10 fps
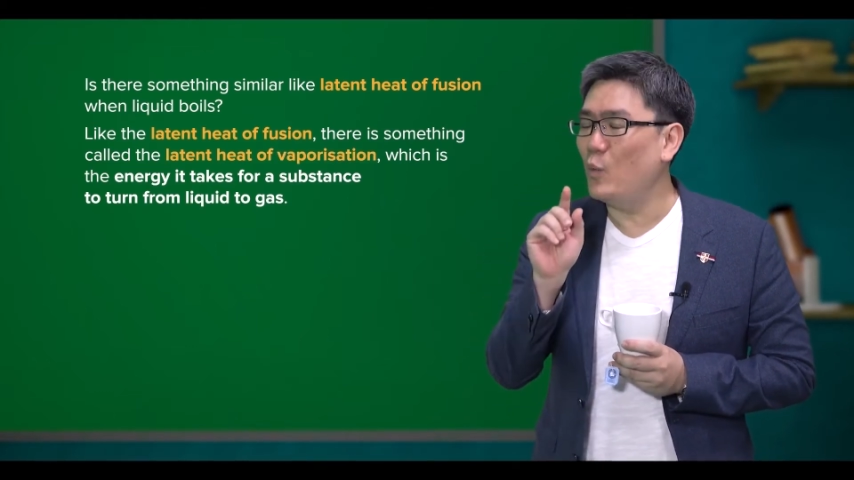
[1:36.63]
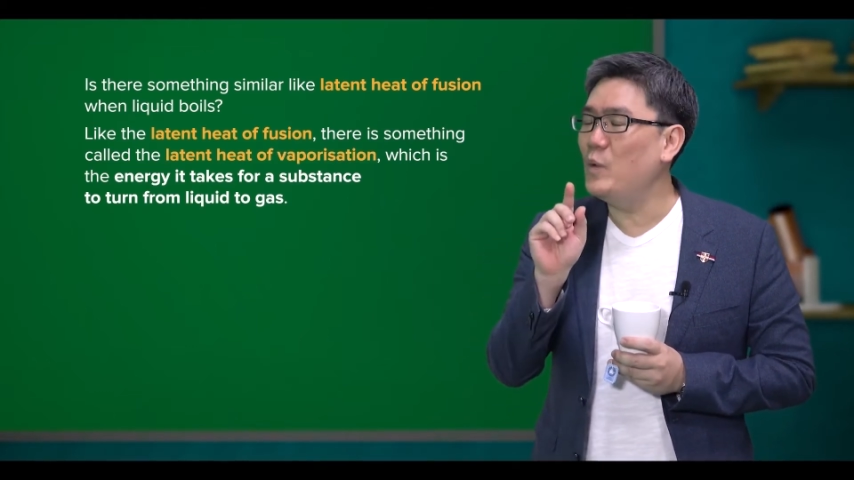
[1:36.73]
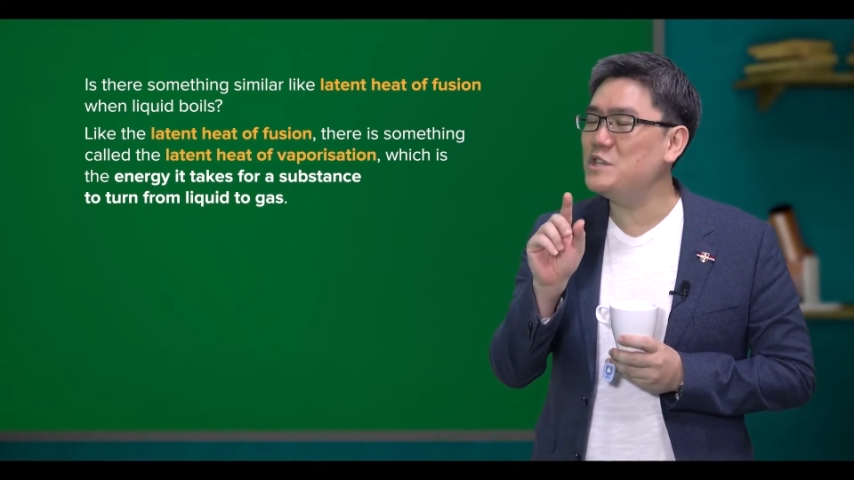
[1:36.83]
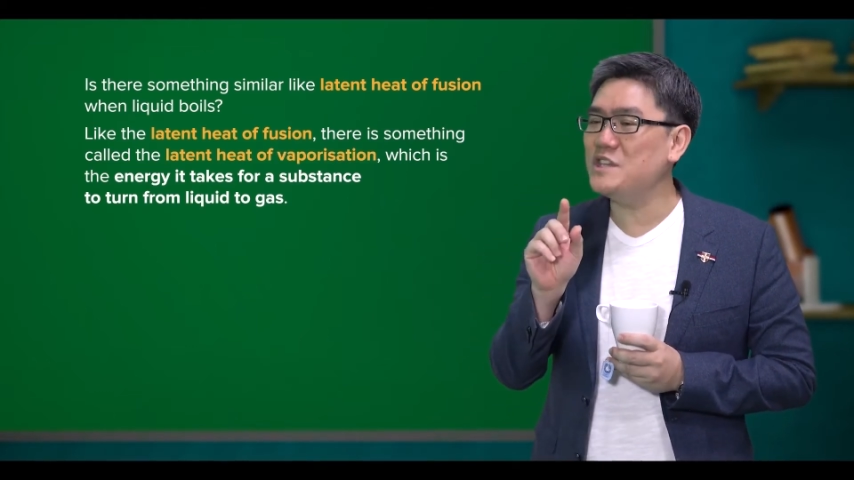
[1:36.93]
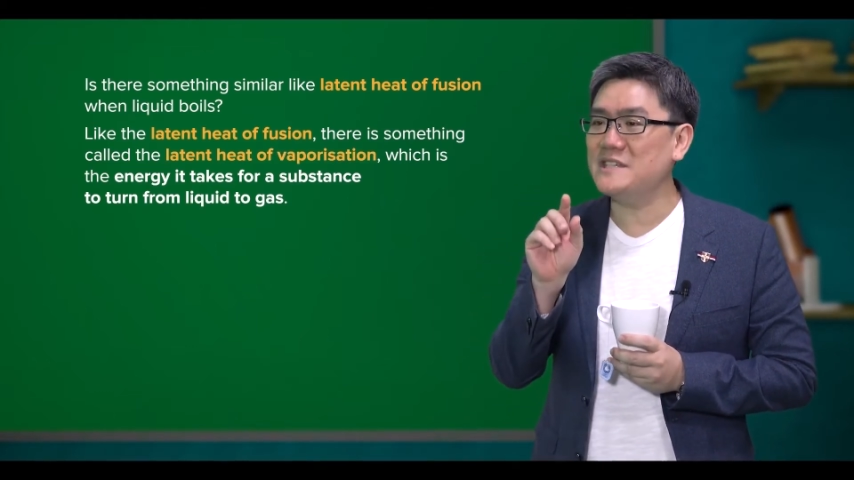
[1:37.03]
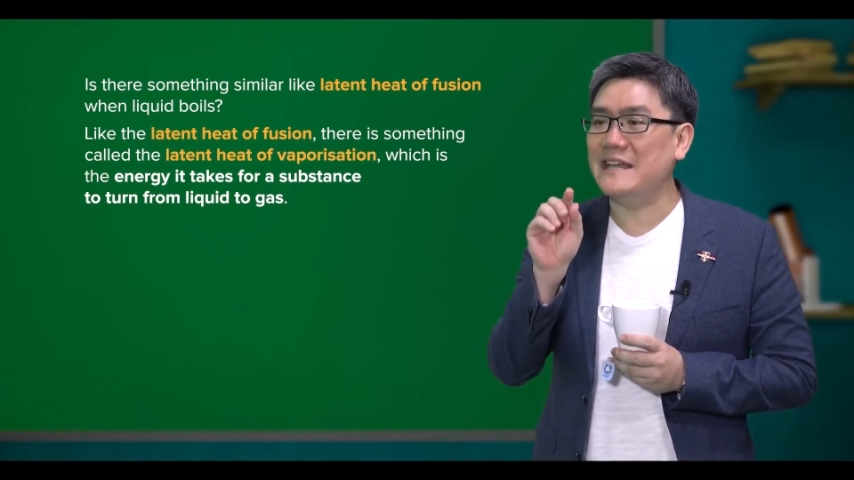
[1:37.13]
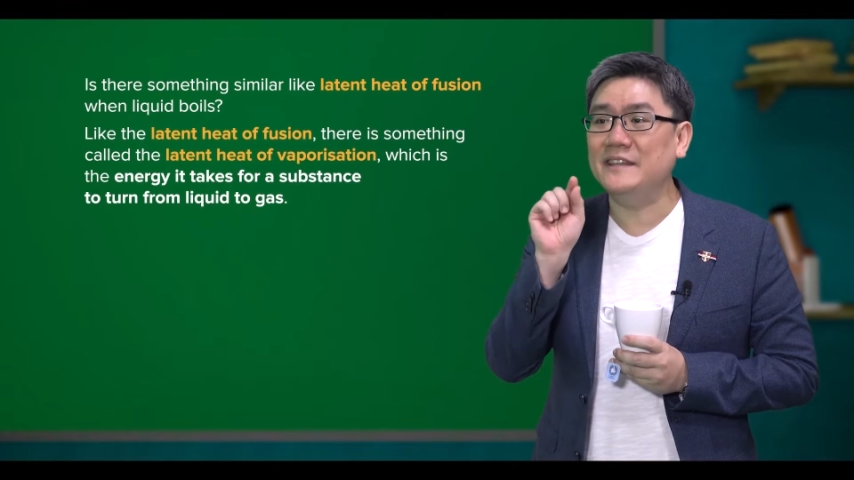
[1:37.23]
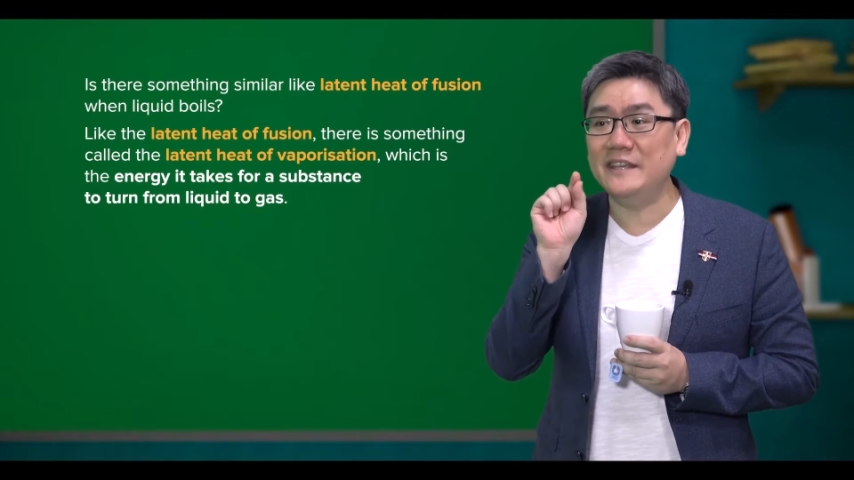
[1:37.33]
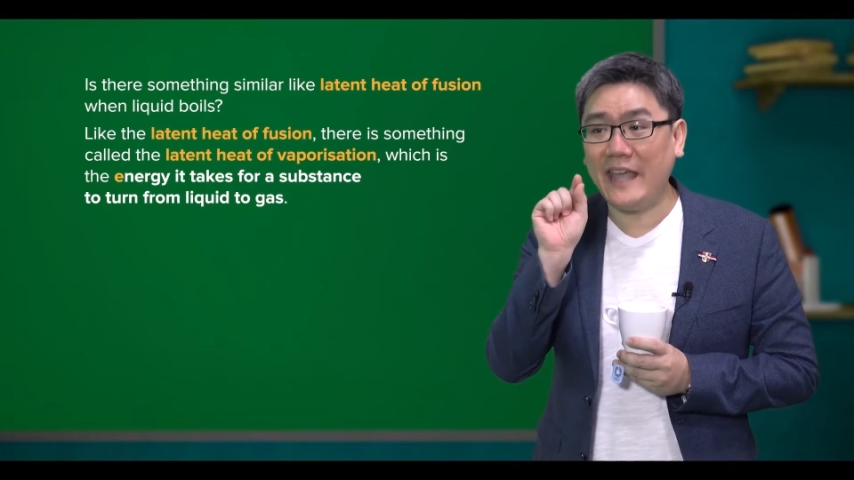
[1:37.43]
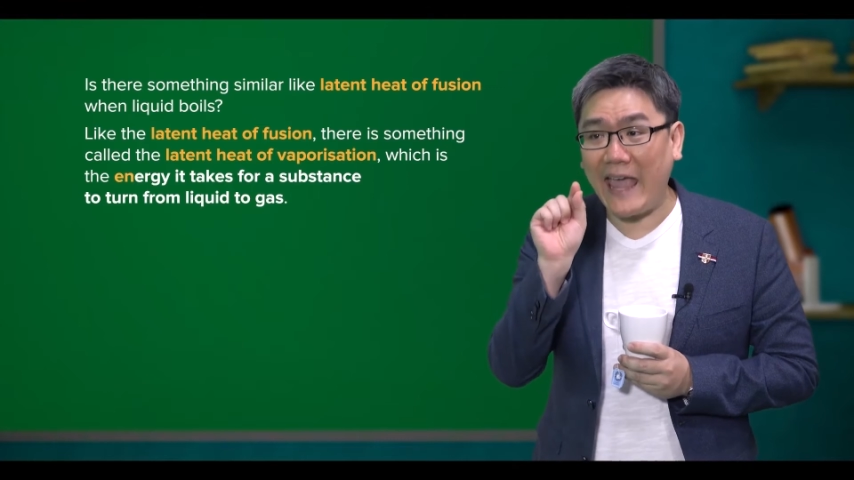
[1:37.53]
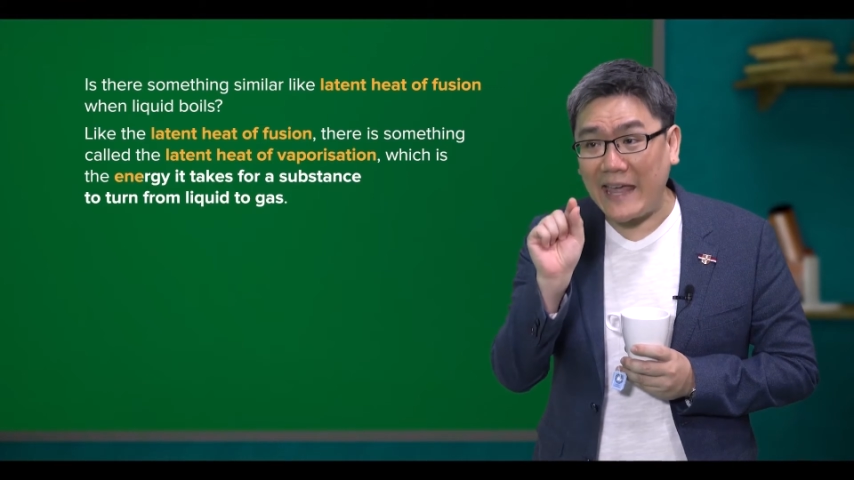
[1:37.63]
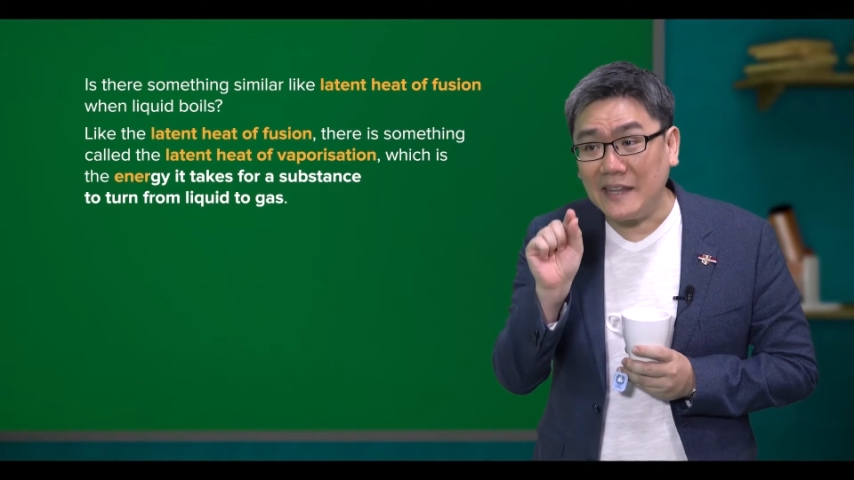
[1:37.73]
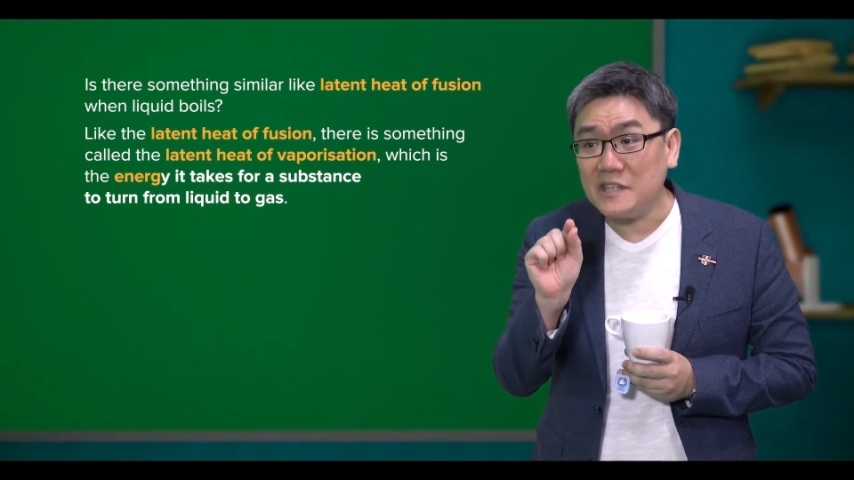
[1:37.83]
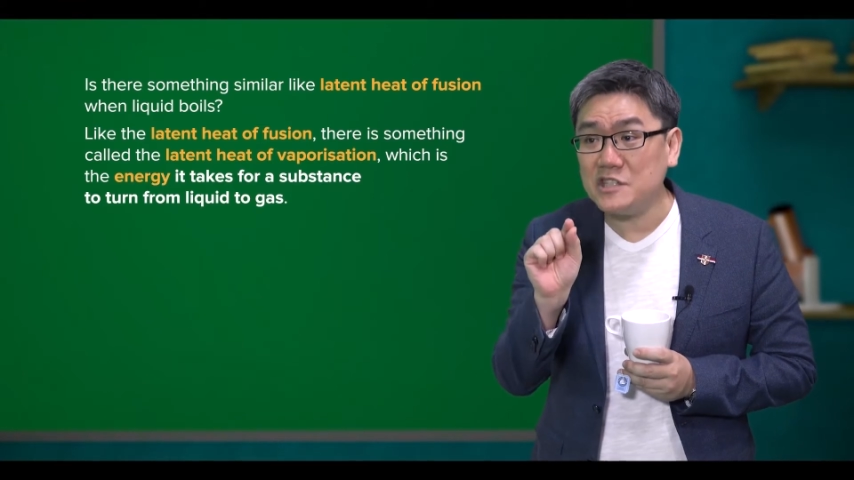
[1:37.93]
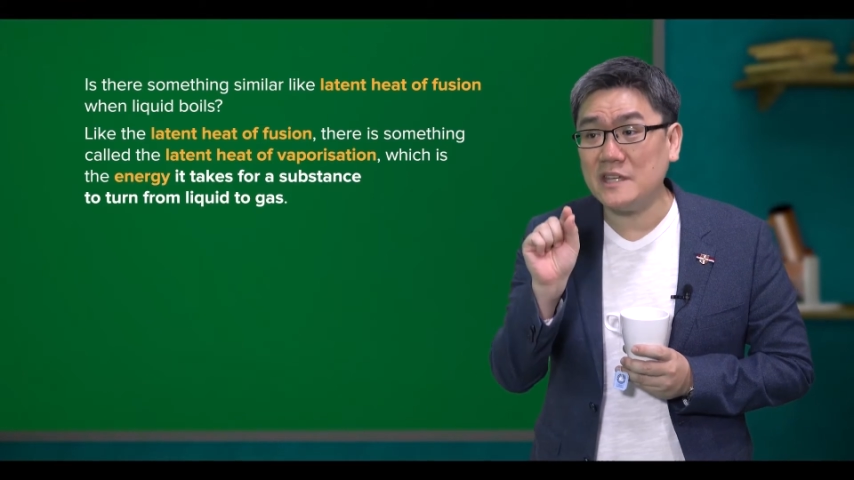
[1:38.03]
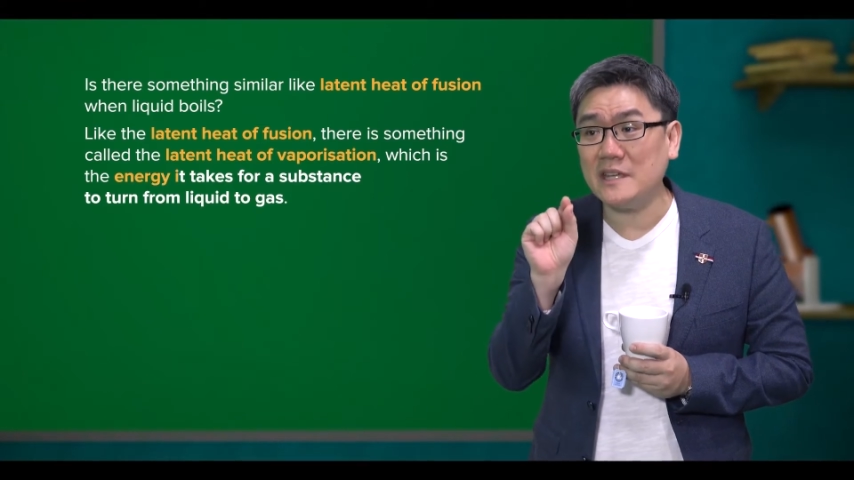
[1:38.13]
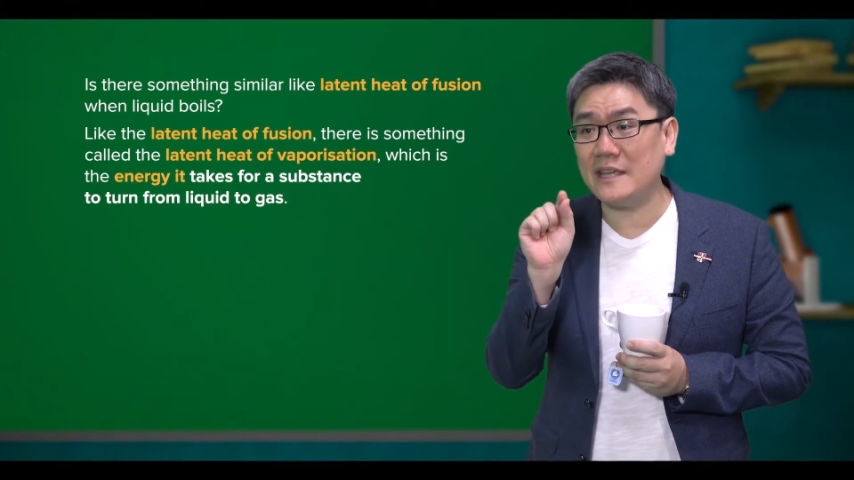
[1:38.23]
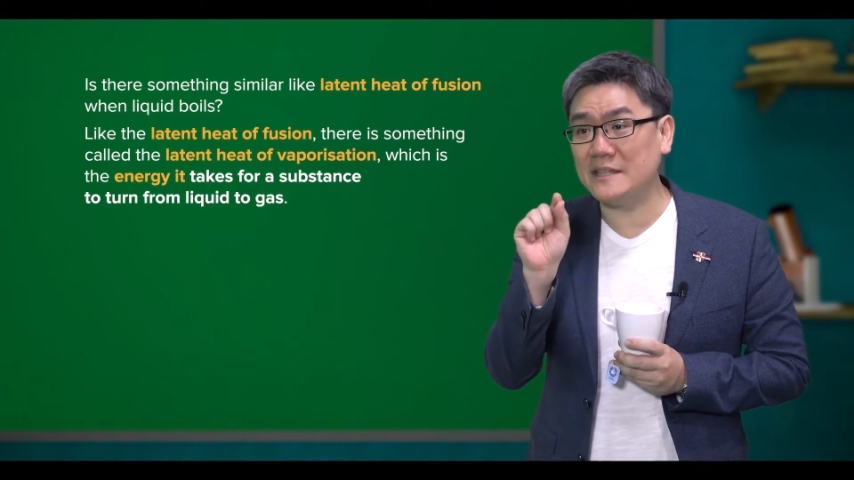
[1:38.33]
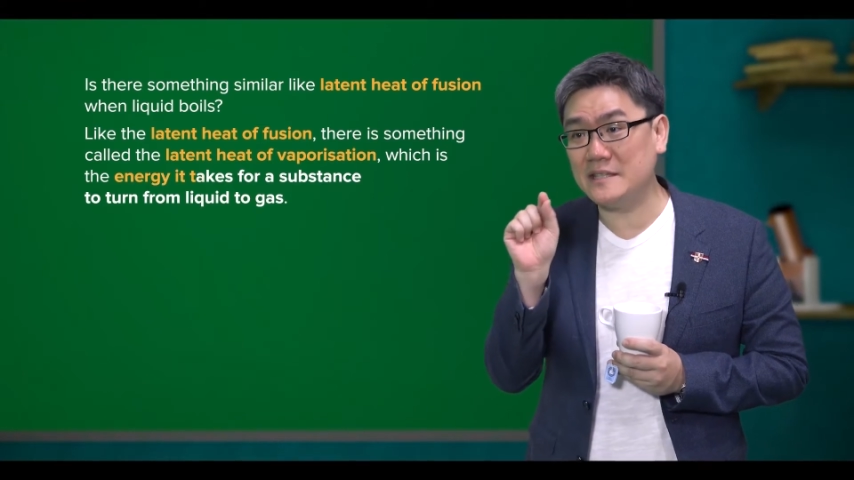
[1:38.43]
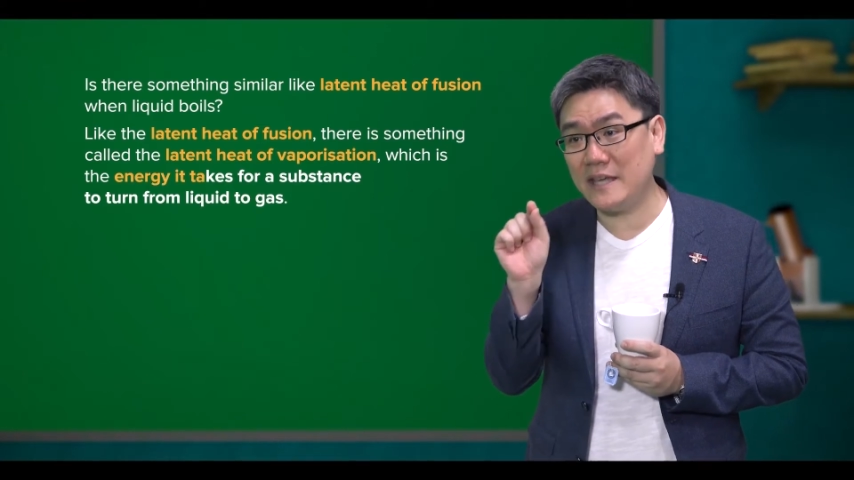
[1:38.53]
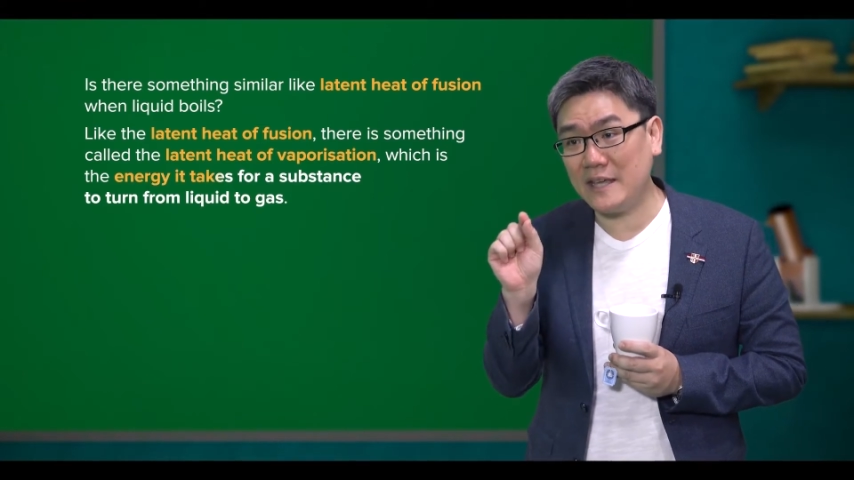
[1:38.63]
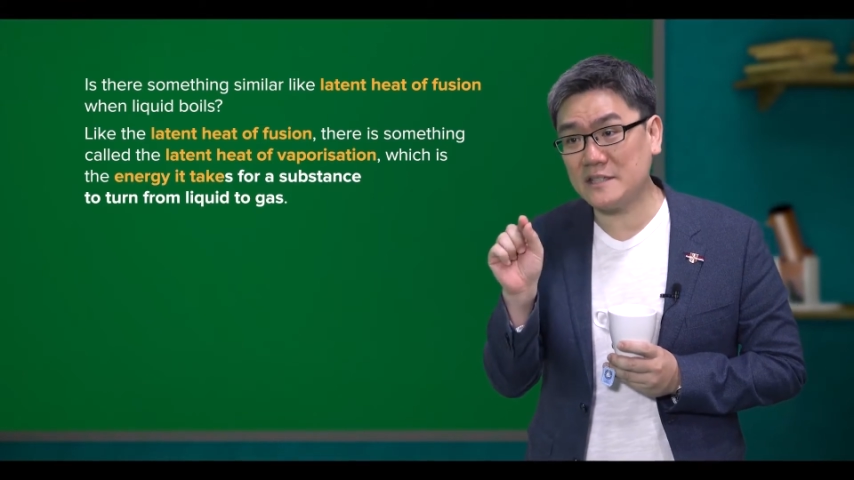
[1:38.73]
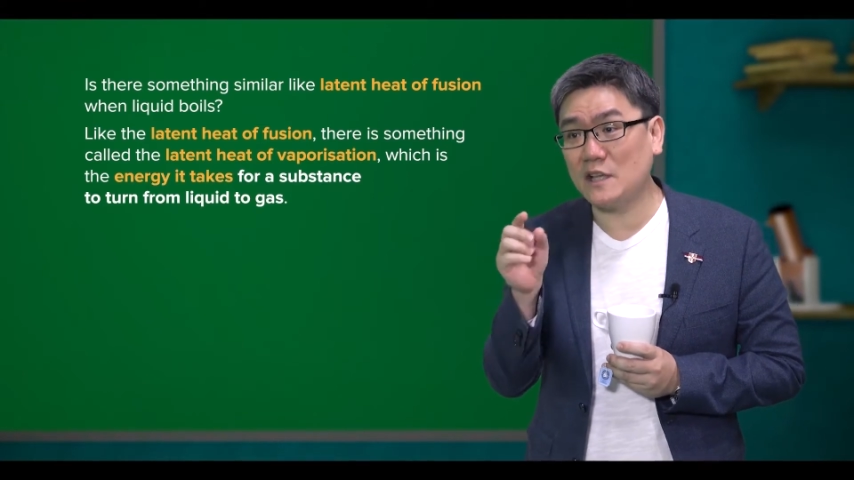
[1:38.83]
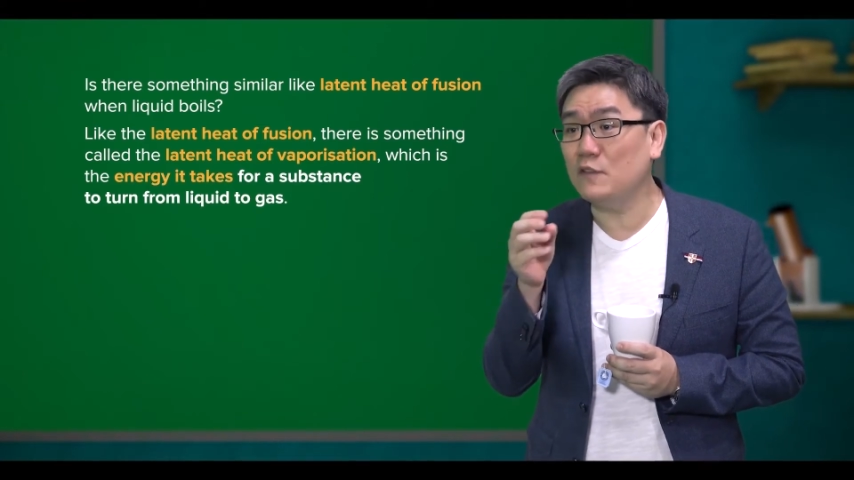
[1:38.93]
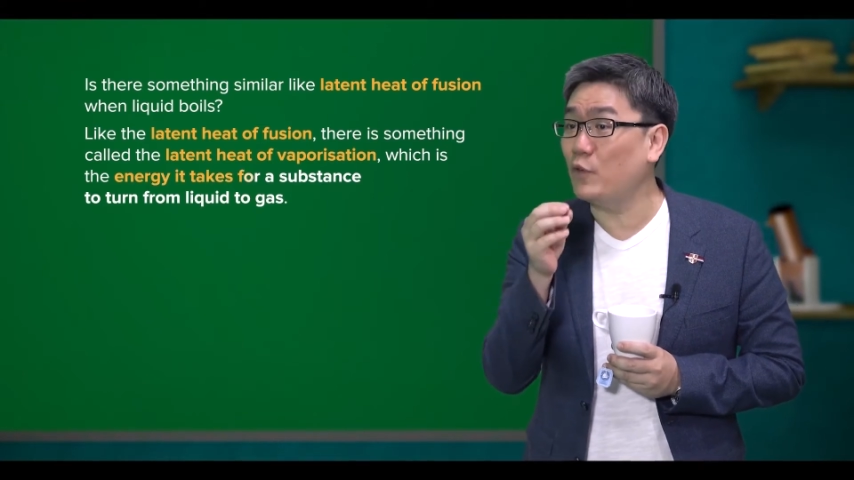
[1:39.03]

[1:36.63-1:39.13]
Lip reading: which is the energy it takes